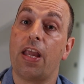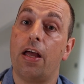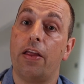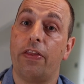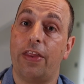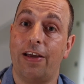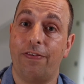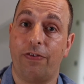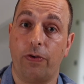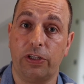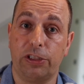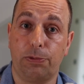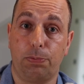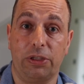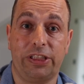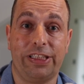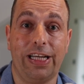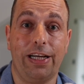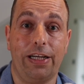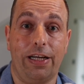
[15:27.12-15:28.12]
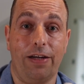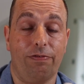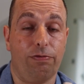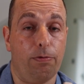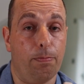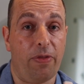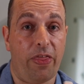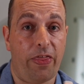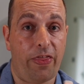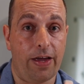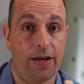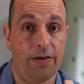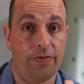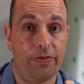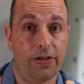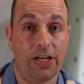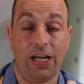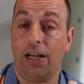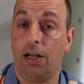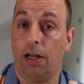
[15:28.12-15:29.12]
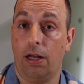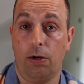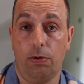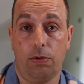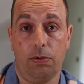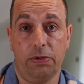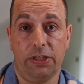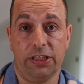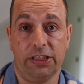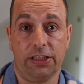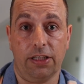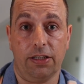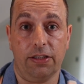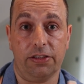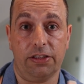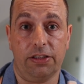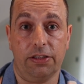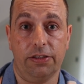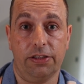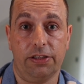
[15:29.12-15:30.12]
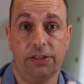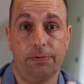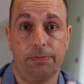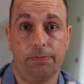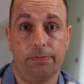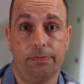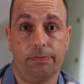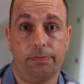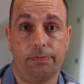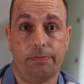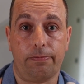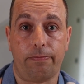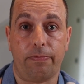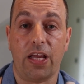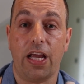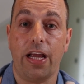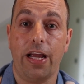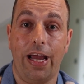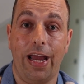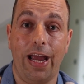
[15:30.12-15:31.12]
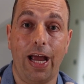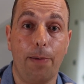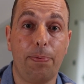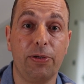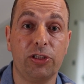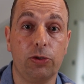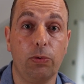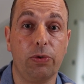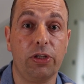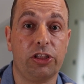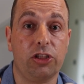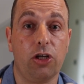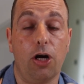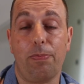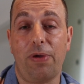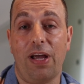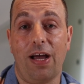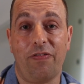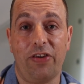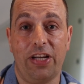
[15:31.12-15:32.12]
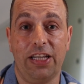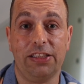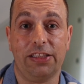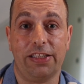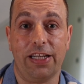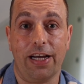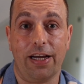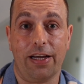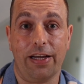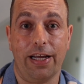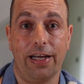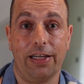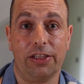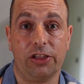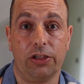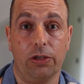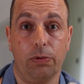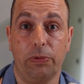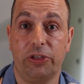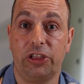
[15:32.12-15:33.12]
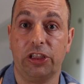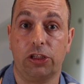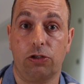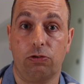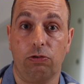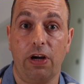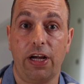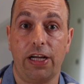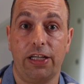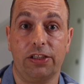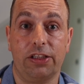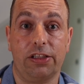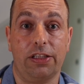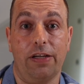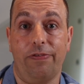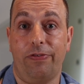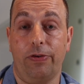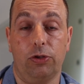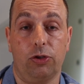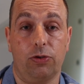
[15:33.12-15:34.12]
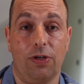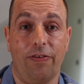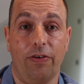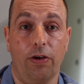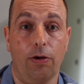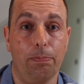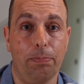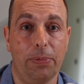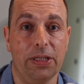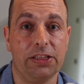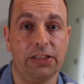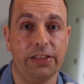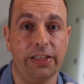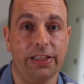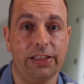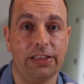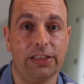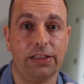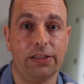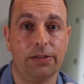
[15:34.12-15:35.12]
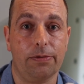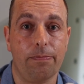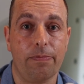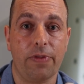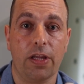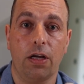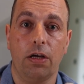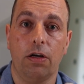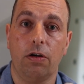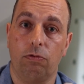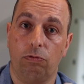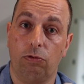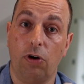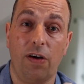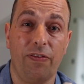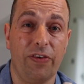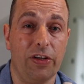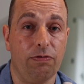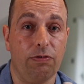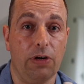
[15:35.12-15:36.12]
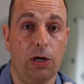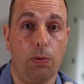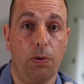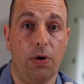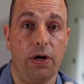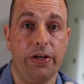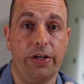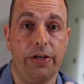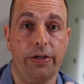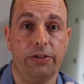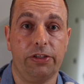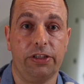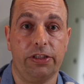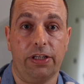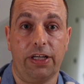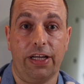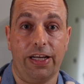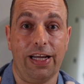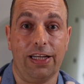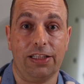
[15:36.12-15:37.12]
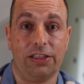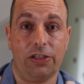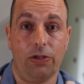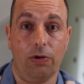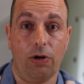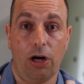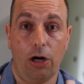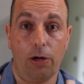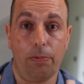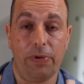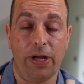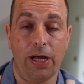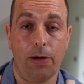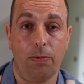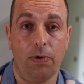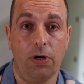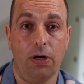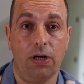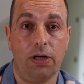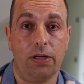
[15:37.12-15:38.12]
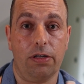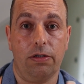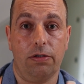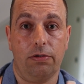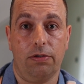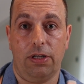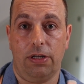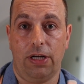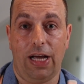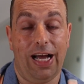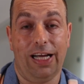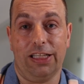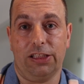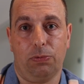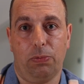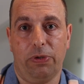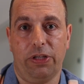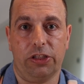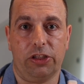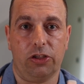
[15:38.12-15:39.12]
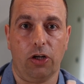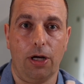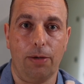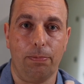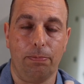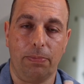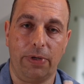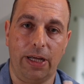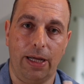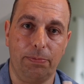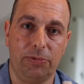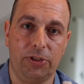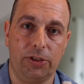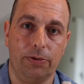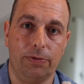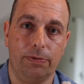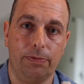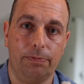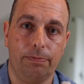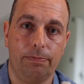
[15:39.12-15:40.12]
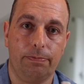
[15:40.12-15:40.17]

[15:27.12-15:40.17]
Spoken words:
Therefore, it's protected from theft and local disasters. It happens all the time you have an internet connection, which is great if you travel on business, rather than requiring you to connect to your home network, as with a time capsule.